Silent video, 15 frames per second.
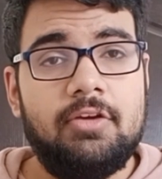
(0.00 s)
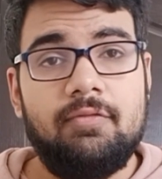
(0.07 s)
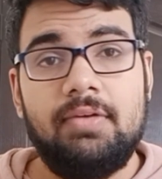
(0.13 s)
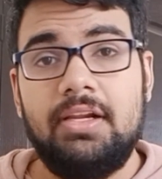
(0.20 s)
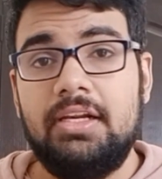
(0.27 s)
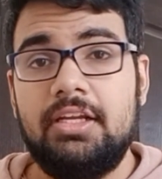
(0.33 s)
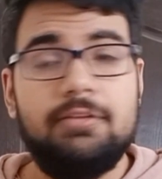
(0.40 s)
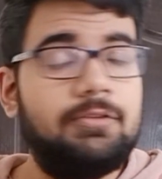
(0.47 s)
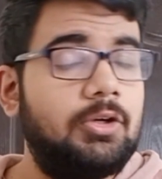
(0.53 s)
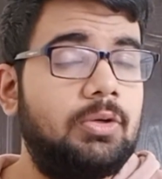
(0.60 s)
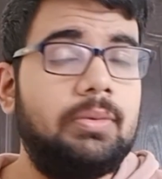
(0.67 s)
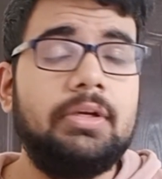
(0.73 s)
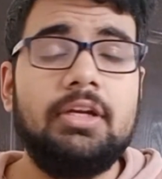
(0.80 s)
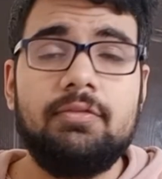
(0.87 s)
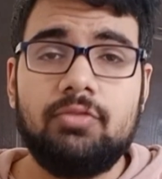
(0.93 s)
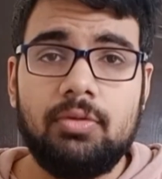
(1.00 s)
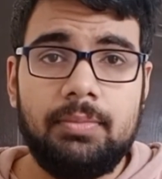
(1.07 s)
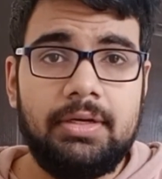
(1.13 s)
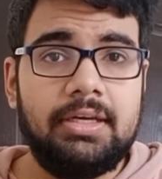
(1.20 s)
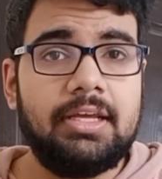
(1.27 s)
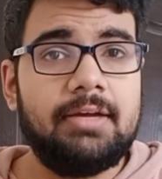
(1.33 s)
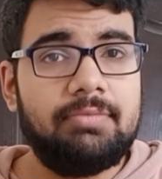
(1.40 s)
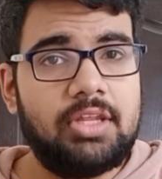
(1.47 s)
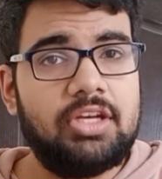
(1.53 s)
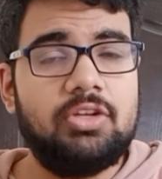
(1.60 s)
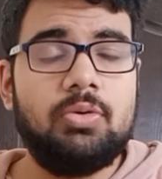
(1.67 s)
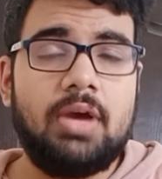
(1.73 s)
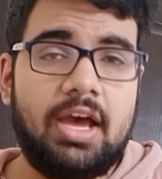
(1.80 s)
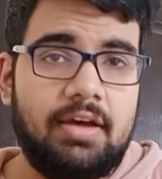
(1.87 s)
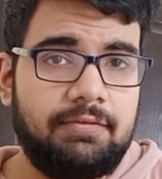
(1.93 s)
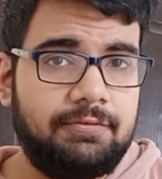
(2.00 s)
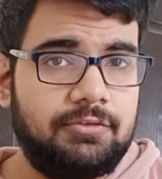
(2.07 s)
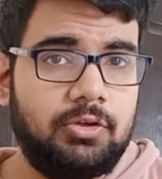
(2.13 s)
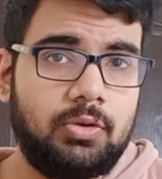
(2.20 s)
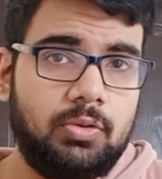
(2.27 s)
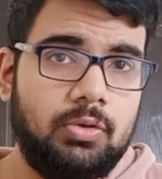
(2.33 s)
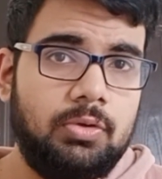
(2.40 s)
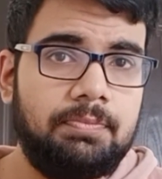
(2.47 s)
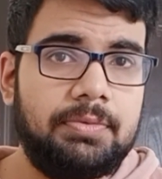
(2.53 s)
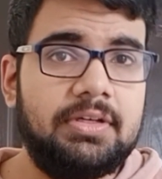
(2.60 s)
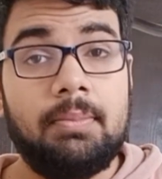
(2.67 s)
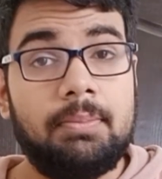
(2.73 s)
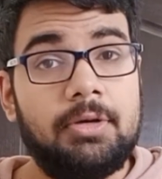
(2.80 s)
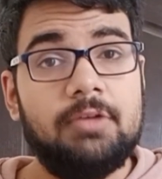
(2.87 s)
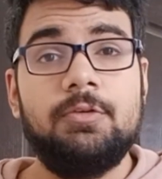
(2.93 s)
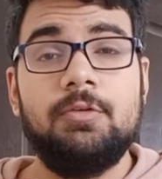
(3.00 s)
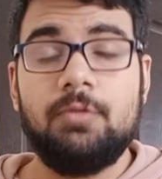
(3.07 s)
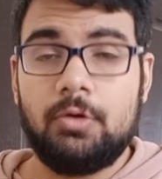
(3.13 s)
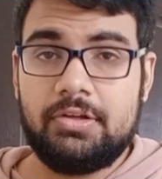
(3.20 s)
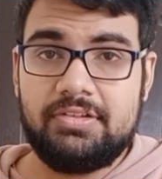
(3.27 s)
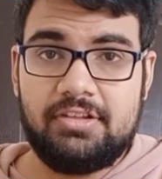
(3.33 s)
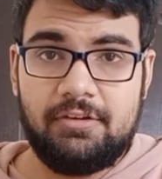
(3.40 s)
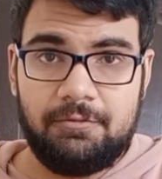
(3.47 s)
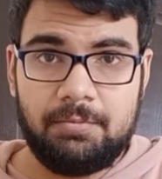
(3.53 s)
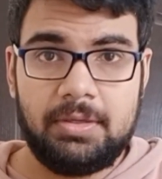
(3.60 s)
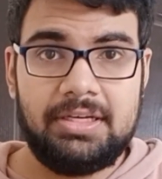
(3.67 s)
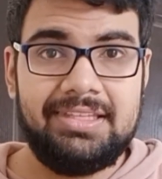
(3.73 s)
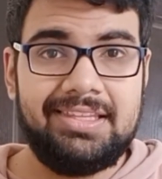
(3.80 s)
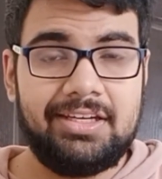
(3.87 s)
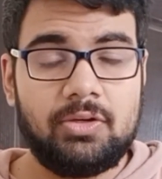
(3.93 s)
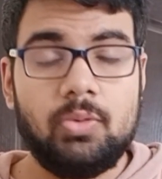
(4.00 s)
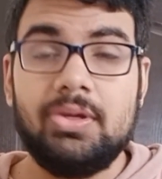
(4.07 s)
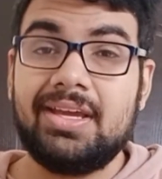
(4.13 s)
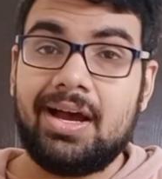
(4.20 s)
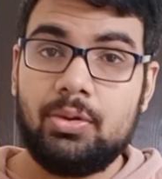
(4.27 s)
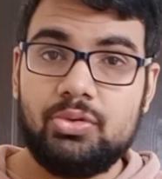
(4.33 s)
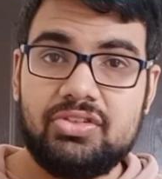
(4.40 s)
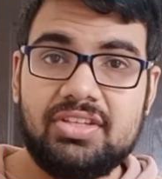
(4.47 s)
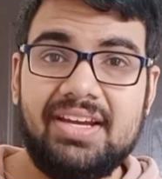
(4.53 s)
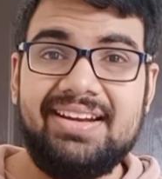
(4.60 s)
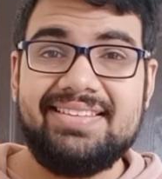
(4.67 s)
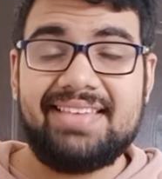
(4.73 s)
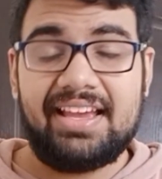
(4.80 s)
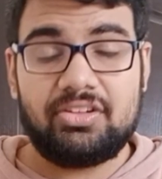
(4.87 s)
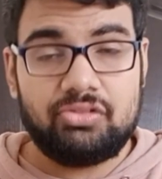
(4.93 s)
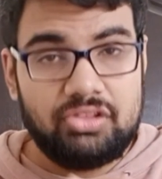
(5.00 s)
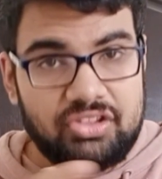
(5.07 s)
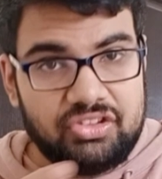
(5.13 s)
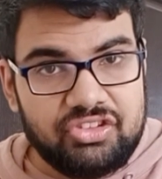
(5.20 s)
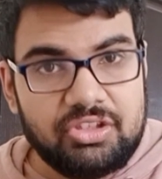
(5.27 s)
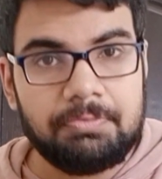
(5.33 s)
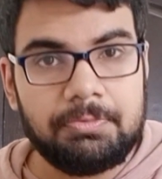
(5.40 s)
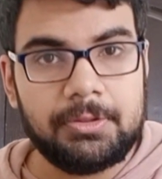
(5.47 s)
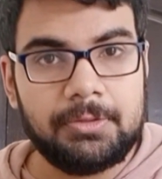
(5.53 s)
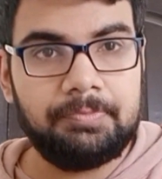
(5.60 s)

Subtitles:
Well, if you're doing it from India, then you have your own perks. But if you want to save money, then going outside is actually cheaper.